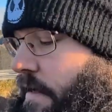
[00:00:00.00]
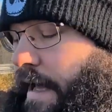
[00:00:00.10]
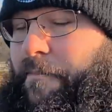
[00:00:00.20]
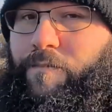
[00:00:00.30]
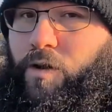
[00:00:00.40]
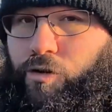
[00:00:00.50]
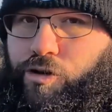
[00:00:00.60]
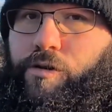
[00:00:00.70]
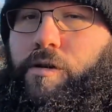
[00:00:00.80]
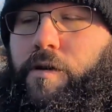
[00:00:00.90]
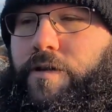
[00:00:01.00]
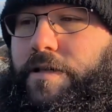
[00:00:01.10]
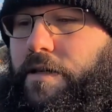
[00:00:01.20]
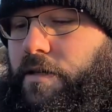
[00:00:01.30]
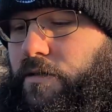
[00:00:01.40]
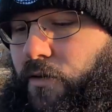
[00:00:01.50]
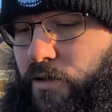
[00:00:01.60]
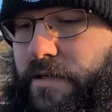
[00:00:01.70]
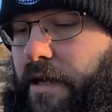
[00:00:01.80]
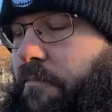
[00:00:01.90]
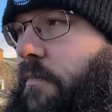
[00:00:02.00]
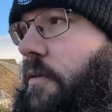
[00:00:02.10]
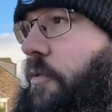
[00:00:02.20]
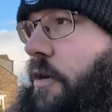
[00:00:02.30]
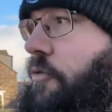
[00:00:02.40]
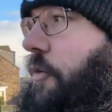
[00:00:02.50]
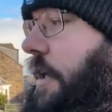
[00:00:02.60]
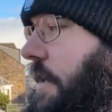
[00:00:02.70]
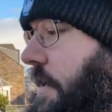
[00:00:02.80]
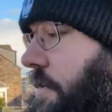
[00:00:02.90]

I'm not sure, obviously. First time we are growing in here,